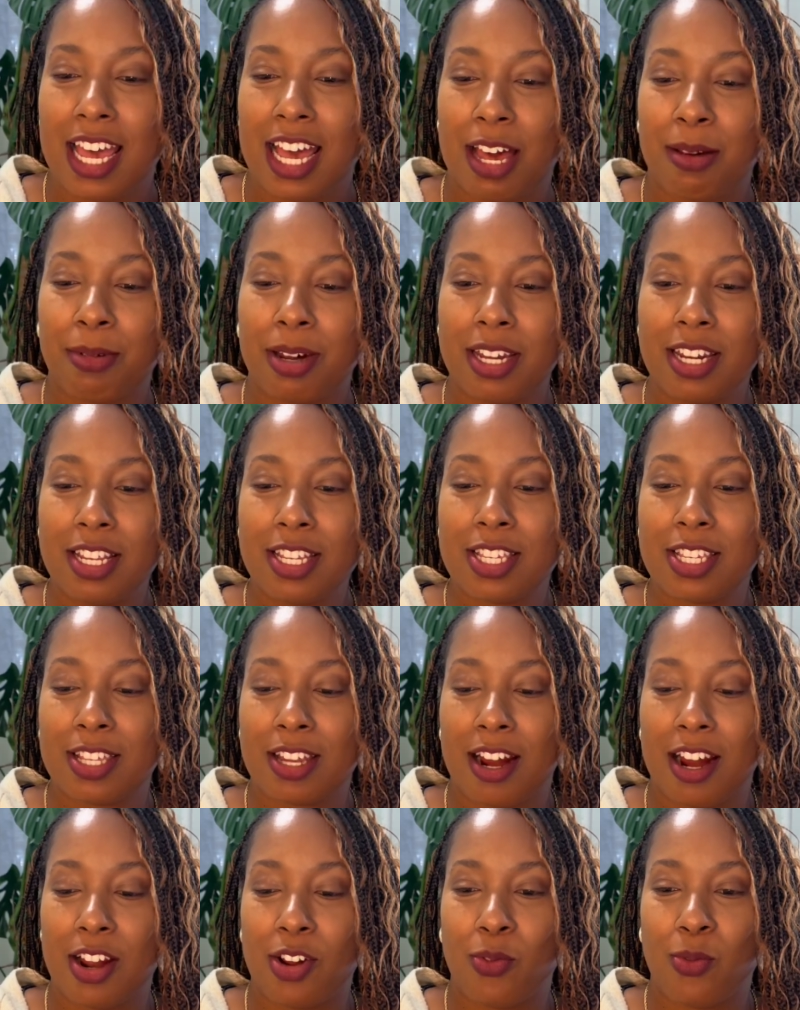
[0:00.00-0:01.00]
I'm going to
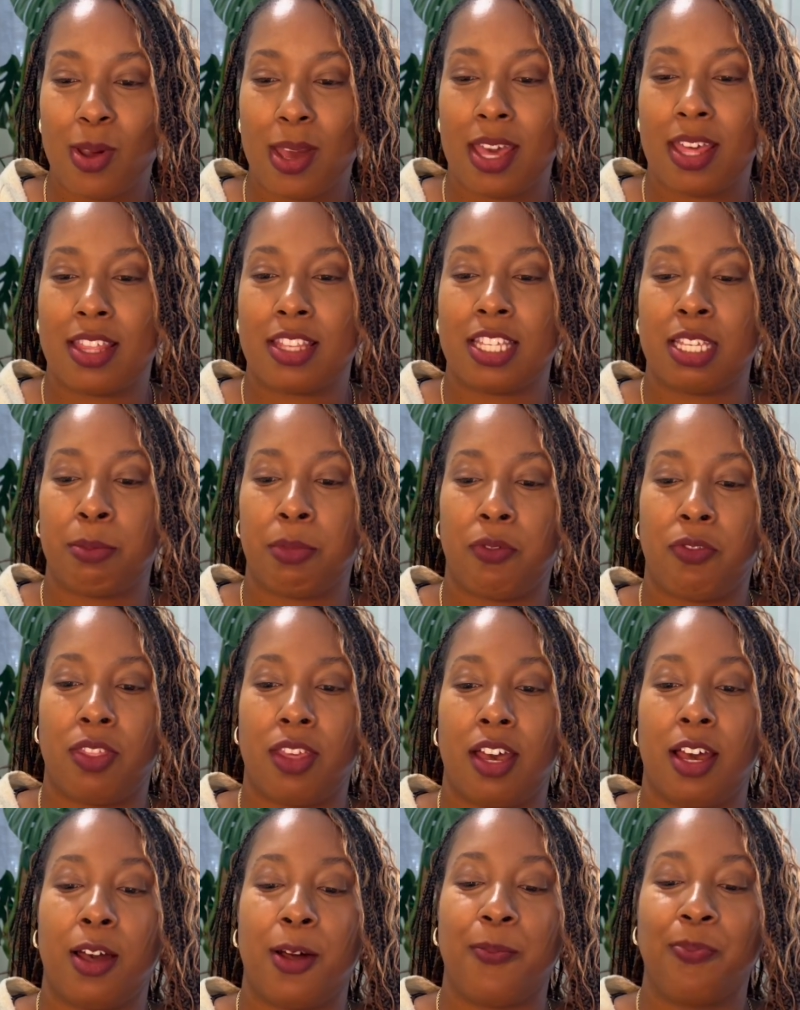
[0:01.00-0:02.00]
start with some of
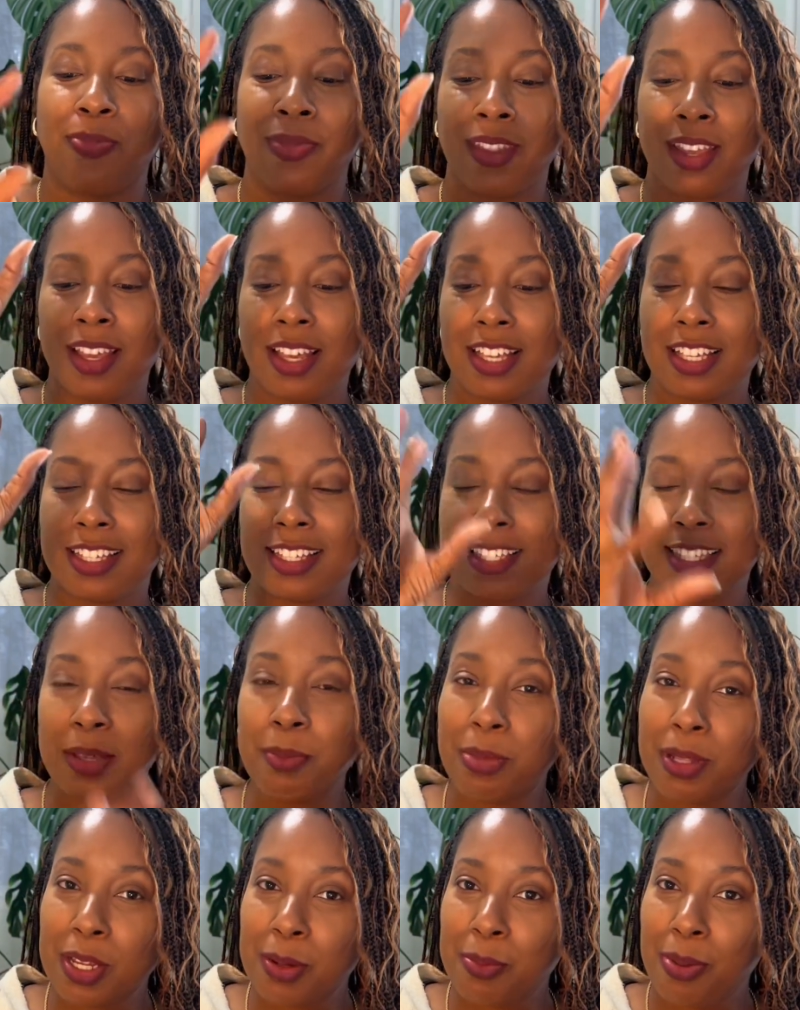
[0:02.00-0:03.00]
the
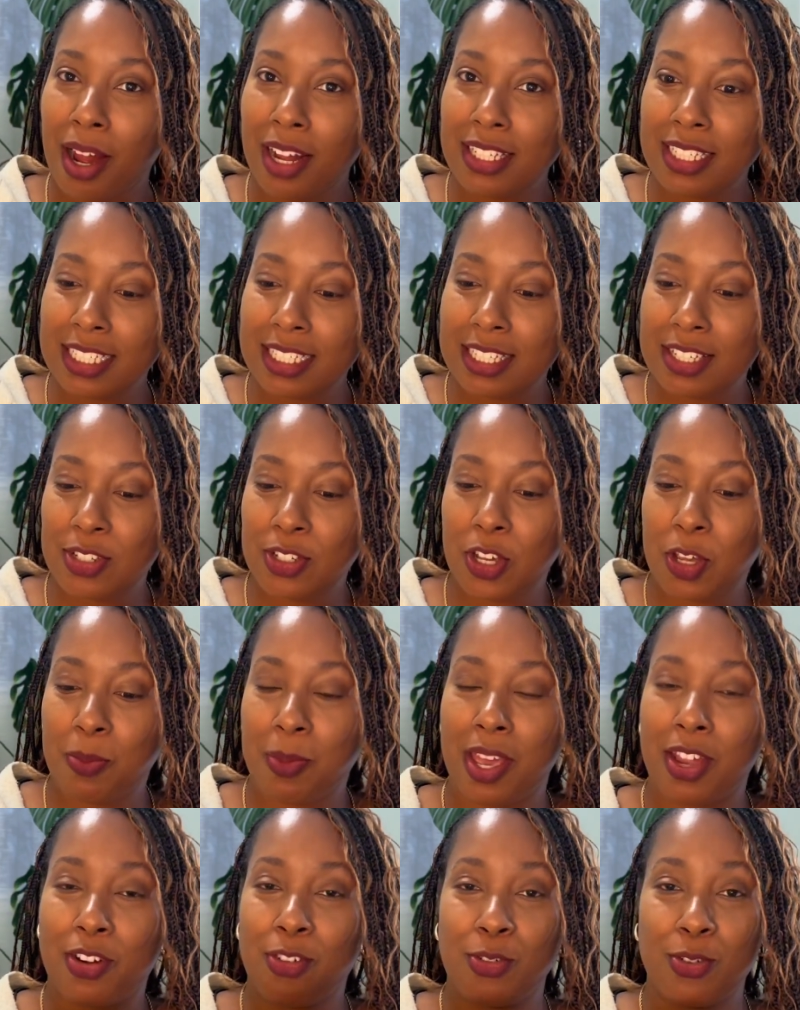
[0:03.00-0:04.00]
simpler projects that you can
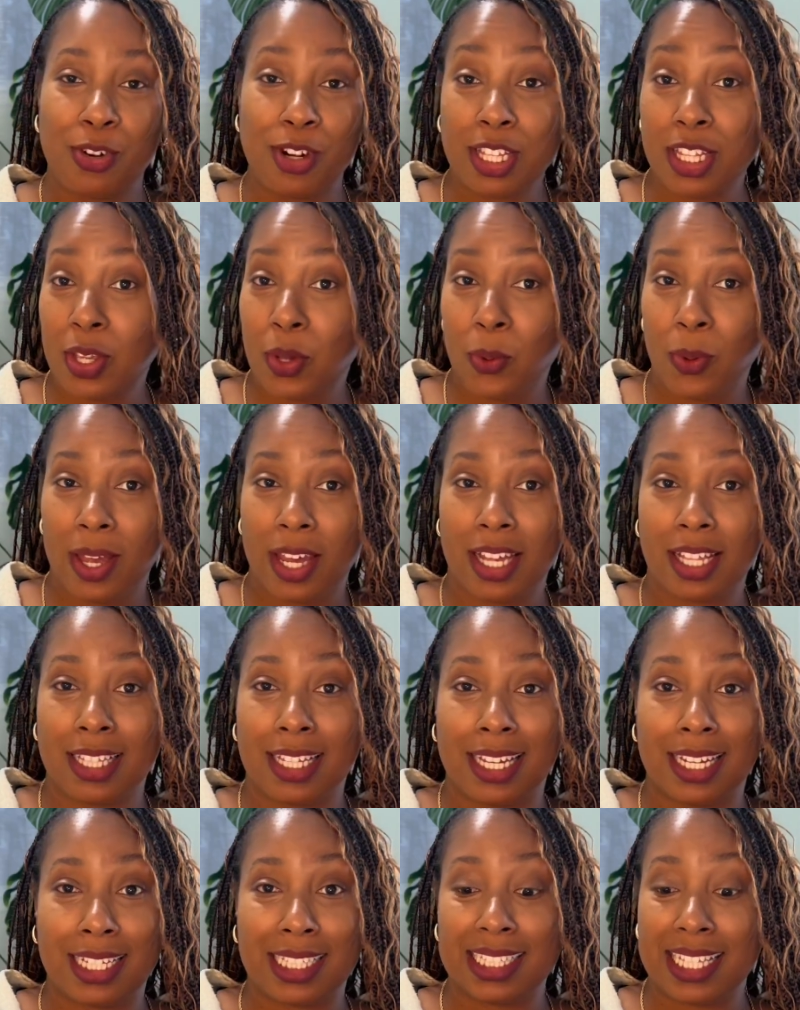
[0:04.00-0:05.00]
make really quick,
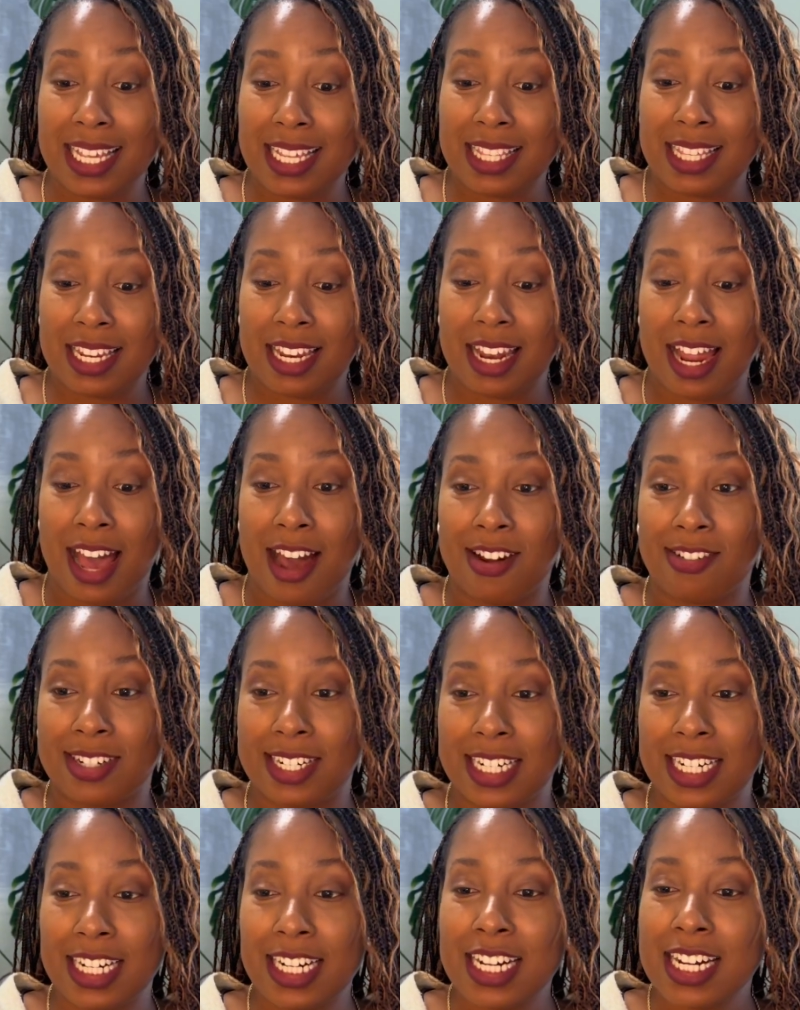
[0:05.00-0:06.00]
like less than an
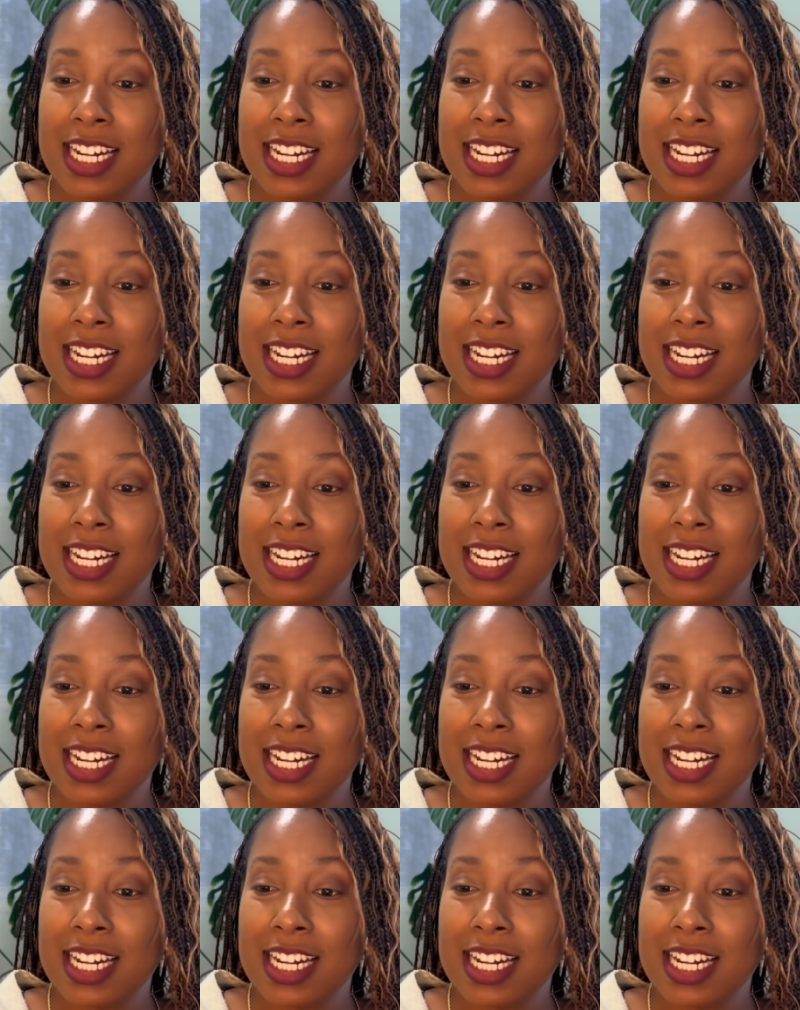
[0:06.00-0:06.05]
hour.